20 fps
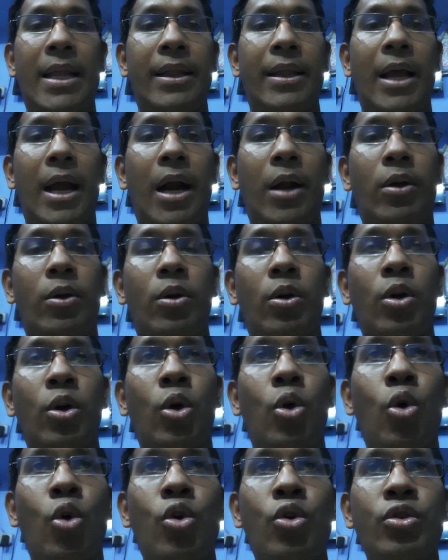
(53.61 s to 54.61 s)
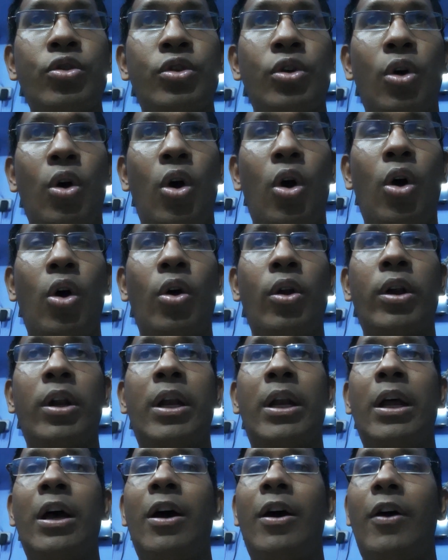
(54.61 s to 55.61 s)
that goes
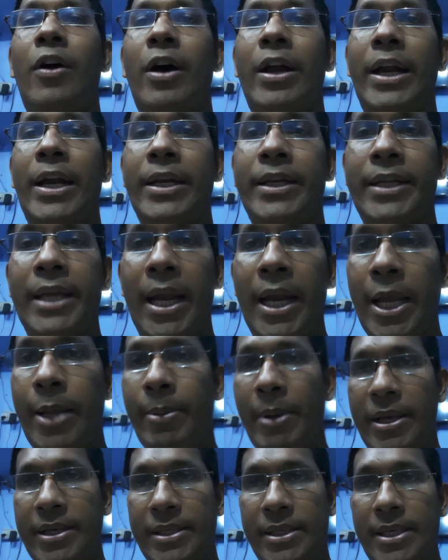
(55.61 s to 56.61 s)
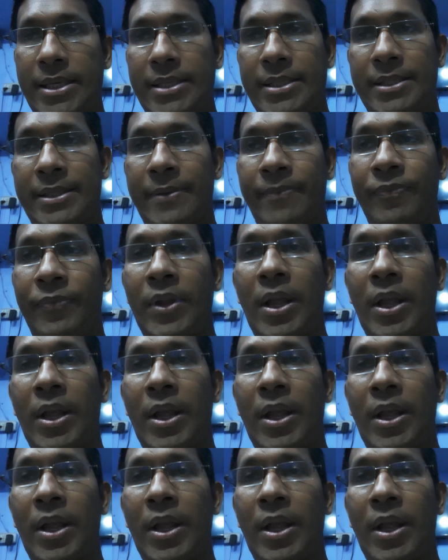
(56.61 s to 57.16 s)
on a daily basis.